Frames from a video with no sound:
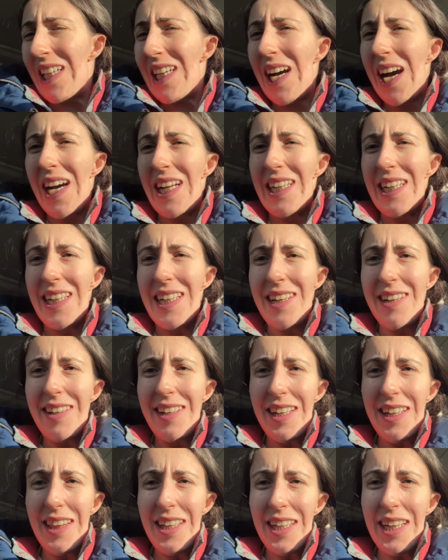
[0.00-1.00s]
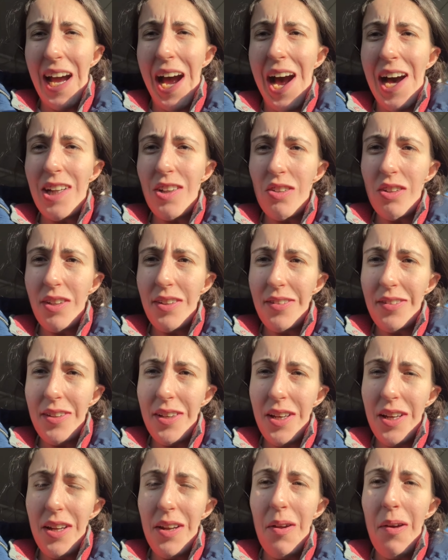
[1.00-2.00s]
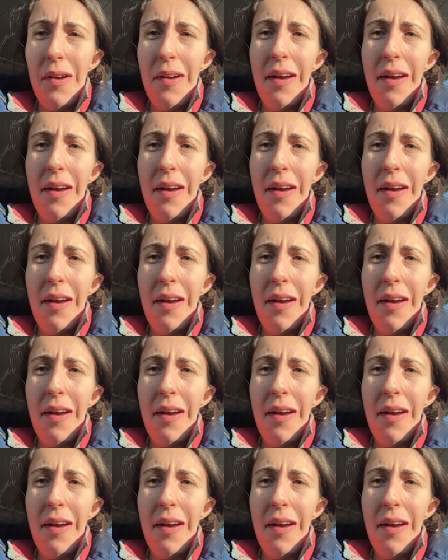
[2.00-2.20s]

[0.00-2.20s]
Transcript: I needed to get the calories in.